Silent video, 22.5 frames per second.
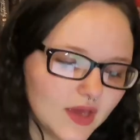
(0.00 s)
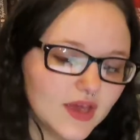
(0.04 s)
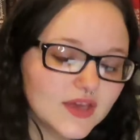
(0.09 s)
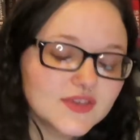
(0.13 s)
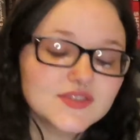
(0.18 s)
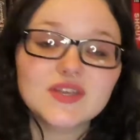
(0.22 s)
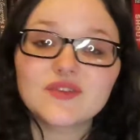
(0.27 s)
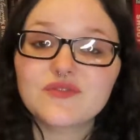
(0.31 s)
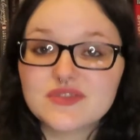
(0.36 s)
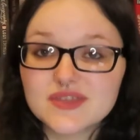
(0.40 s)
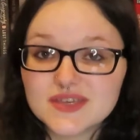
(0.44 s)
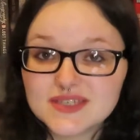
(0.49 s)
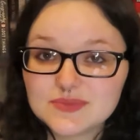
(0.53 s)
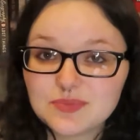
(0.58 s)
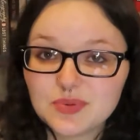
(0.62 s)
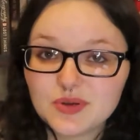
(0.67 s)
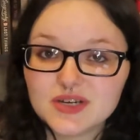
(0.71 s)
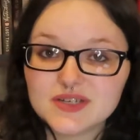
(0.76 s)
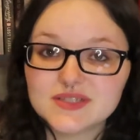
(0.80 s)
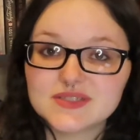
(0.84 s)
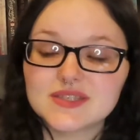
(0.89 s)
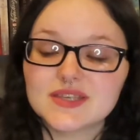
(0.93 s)
So for this
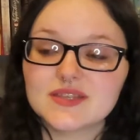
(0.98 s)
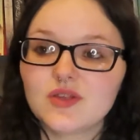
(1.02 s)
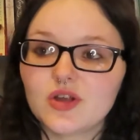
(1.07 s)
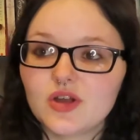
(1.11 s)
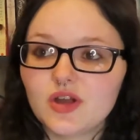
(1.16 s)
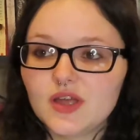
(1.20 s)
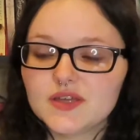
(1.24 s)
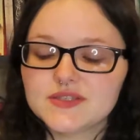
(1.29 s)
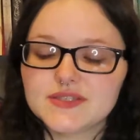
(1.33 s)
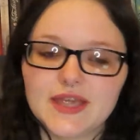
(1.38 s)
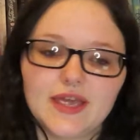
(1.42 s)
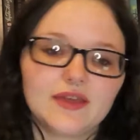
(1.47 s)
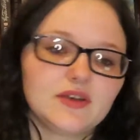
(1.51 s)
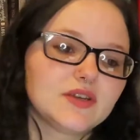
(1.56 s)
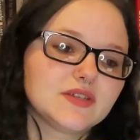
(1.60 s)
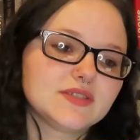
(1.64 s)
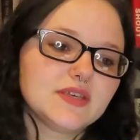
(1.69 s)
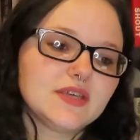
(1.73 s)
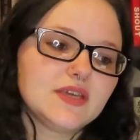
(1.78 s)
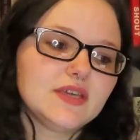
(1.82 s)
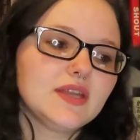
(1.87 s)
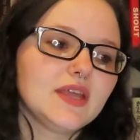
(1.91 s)
person, Laurie Halse
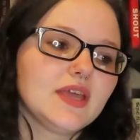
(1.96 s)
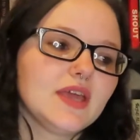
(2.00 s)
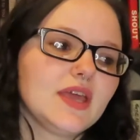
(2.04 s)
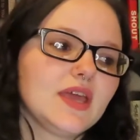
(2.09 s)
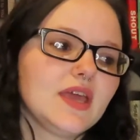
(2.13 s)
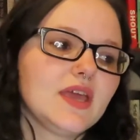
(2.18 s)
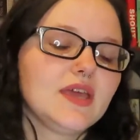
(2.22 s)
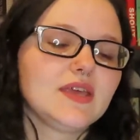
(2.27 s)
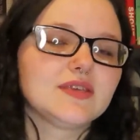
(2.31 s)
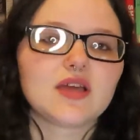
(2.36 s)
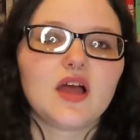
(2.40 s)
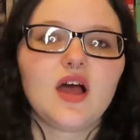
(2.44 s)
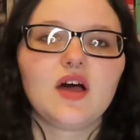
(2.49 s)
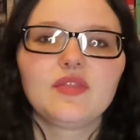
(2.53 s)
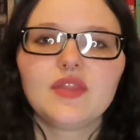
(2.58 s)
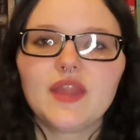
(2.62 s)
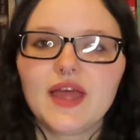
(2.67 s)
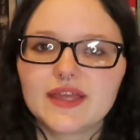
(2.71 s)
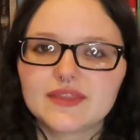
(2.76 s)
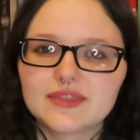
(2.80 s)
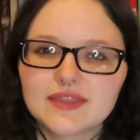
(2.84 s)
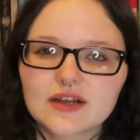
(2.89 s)
Anderson is on,
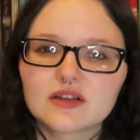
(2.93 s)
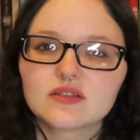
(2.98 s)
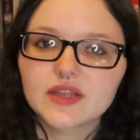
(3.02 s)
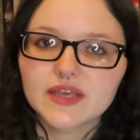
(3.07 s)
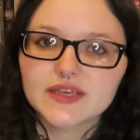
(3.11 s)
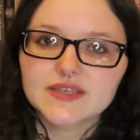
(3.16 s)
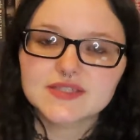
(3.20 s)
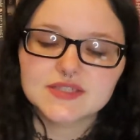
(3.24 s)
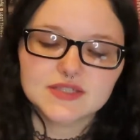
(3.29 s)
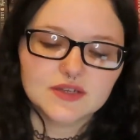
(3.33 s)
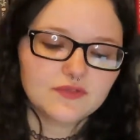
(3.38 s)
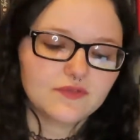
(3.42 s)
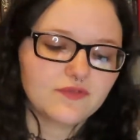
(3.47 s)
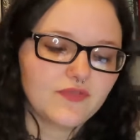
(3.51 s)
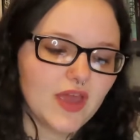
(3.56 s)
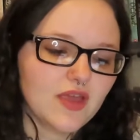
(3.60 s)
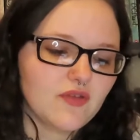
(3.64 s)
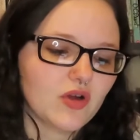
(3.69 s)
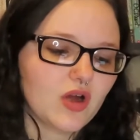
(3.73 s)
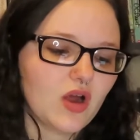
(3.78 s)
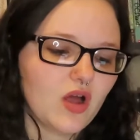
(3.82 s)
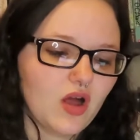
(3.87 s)
like, their list of
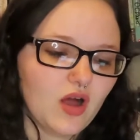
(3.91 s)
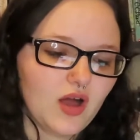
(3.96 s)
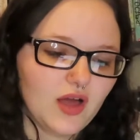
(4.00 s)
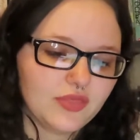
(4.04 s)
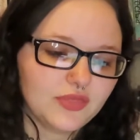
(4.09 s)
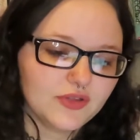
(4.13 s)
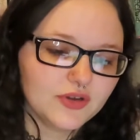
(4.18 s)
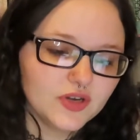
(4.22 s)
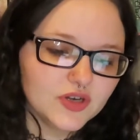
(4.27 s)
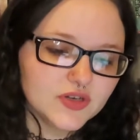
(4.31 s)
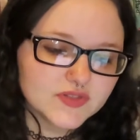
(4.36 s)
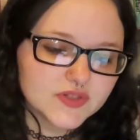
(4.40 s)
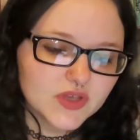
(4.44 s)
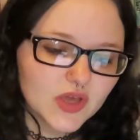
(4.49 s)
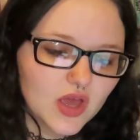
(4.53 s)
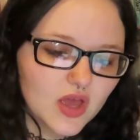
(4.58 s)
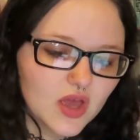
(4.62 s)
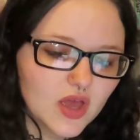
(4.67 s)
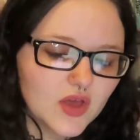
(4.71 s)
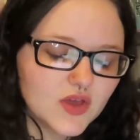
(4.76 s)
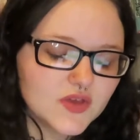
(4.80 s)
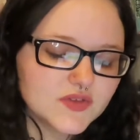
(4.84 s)
favorite authors.
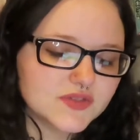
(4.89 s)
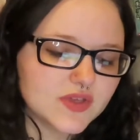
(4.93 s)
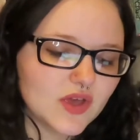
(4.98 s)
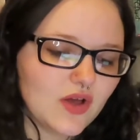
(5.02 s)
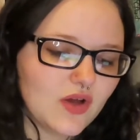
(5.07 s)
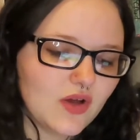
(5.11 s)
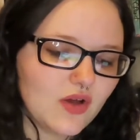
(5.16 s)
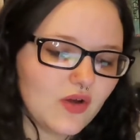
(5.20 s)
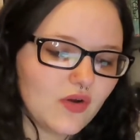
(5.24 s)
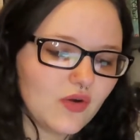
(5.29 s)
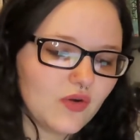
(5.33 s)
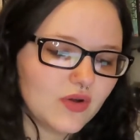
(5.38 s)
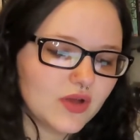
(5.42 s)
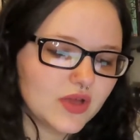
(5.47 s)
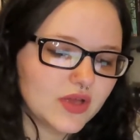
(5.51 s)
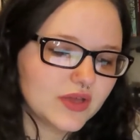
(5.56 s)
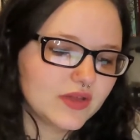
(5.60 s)
So